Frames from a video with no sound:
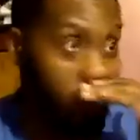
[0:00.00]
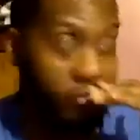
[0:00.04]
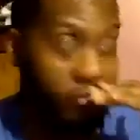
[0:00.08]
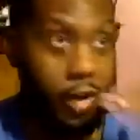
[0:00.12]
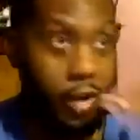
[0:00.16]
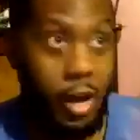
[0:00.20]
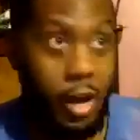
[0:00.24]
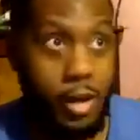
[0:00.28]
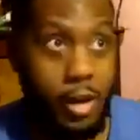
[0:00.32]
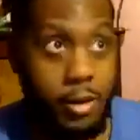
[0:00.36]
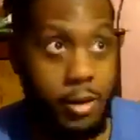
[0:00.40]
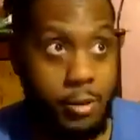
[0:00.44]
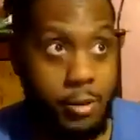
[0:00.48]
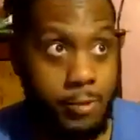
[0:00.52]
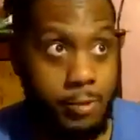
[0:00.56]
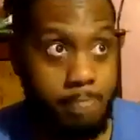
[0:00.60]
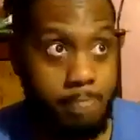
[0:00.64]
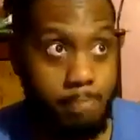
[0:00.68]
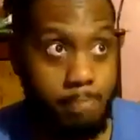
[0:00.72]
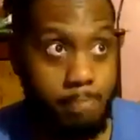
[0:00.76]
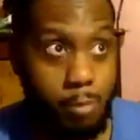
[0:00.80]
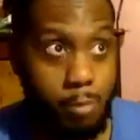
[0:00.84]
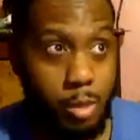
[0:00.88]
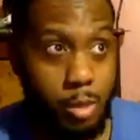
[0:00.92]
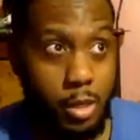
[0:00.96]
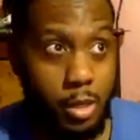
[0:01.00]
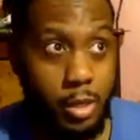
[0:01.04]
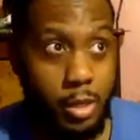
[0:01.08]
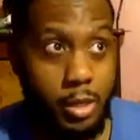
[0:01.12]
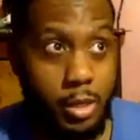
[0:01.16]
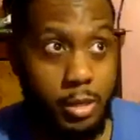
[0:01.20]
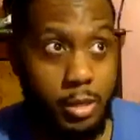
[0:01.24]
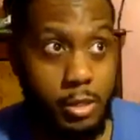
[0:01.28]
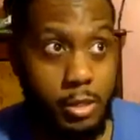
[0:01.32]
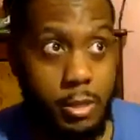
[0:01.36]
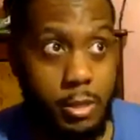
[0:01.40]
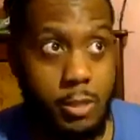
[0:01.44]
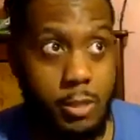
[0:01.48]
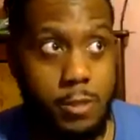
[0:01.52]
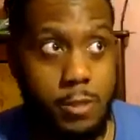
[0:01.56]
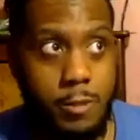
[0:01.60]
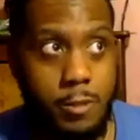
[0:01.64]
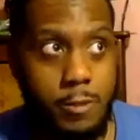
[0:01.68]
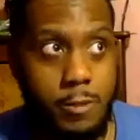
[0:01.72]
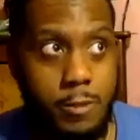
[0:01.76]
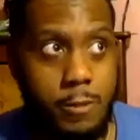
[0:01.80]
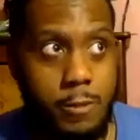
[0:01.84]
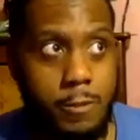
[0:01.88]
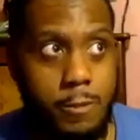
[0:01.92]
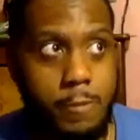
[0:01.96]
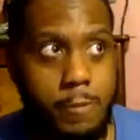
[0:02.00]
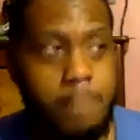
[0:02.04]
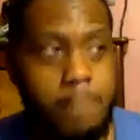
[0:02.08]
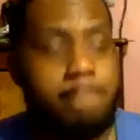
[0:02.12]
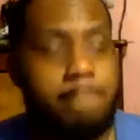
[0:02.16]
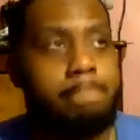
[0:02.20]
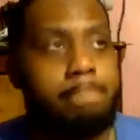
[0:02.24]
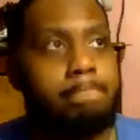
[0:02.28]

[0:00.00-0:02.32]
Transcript: fire until